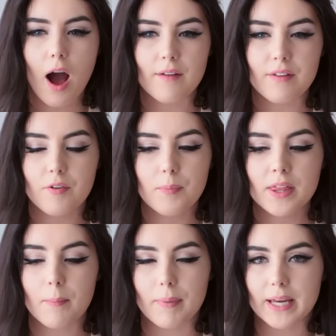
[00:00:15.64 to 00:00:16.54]
I've never
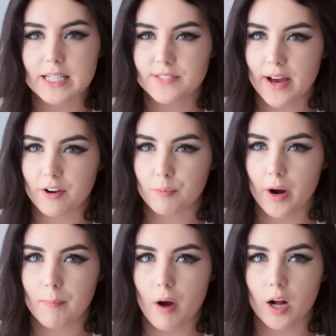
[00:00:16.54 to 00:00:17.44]
been the biggest fan of
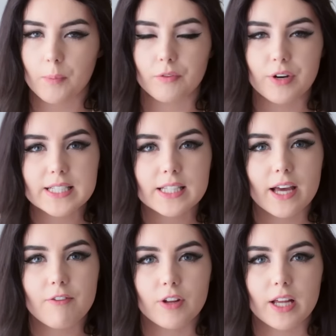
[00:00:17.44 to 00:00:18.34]
Primark but
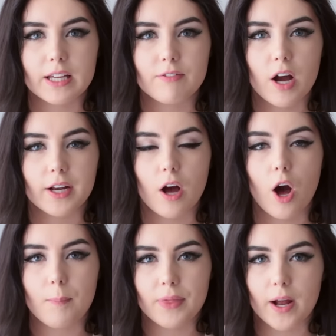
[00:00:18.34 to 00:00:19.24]
recently I feel like they've kind of
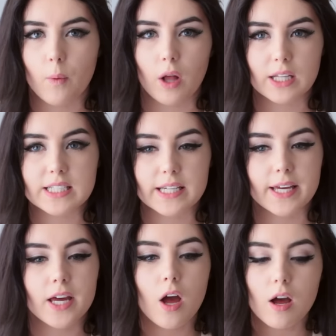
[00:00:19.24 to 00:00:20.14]
upped their
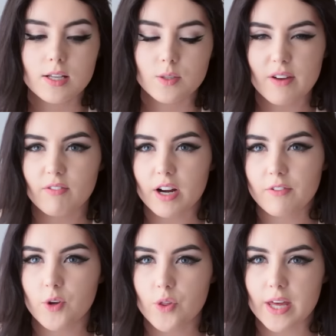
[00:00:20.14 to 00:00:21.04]
quality so I've got
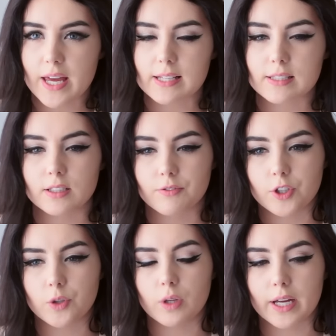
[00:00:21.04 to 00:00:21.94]
a few things and a
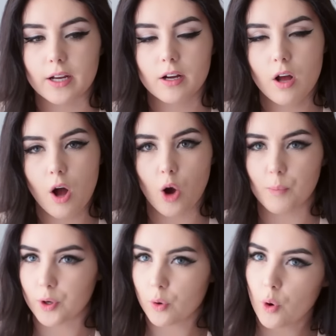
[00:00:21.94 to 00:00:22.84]
few like
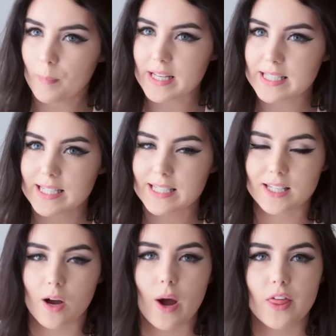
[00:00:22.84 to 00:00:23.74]
home decor pieces
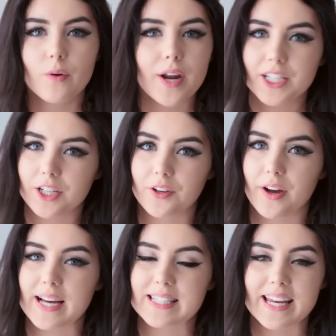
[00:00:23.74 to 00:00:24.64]
so I thought I'd show you
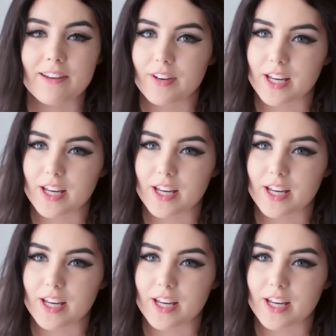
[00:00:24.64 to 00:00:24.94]
guys in a